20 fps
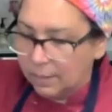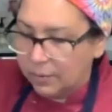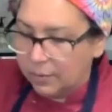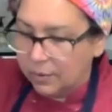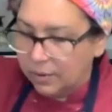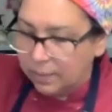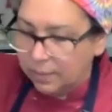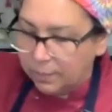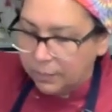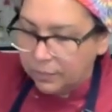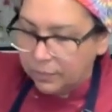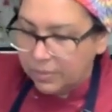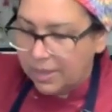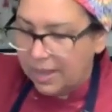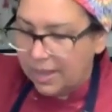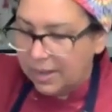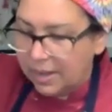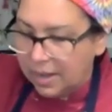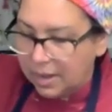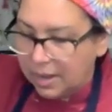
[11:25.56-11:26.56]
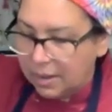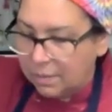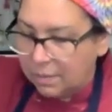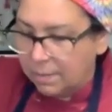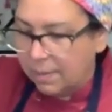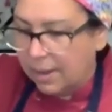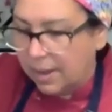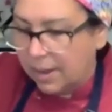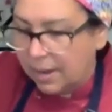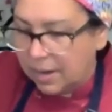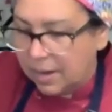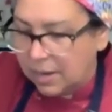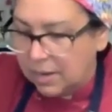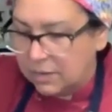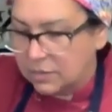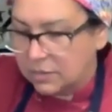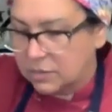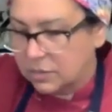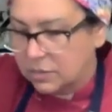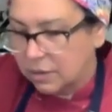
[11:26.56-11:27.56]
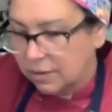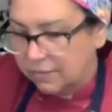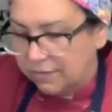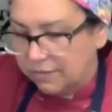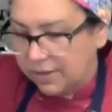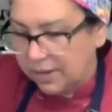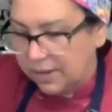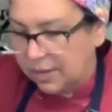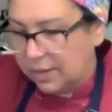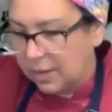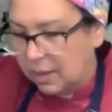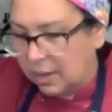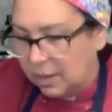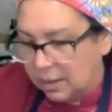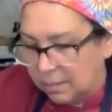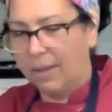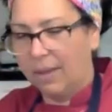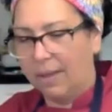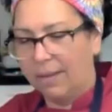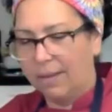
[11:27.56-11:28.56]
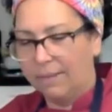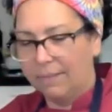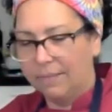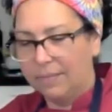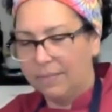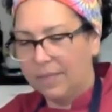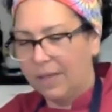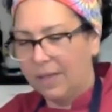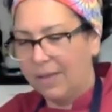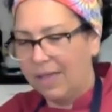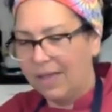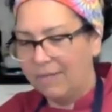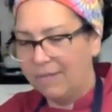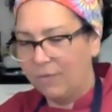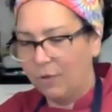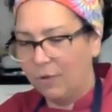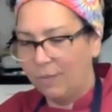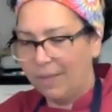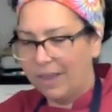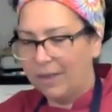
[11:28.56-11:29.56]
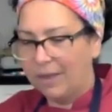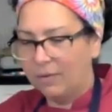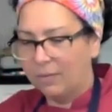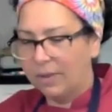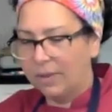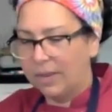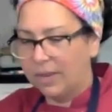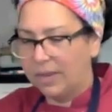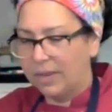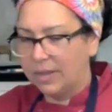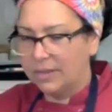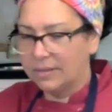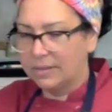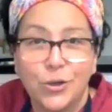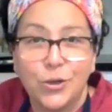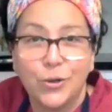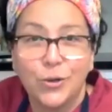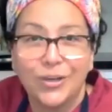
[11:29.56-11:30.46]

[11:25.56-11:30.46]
I'm gonna put that in my stuffing. Okay, I have all my ingredients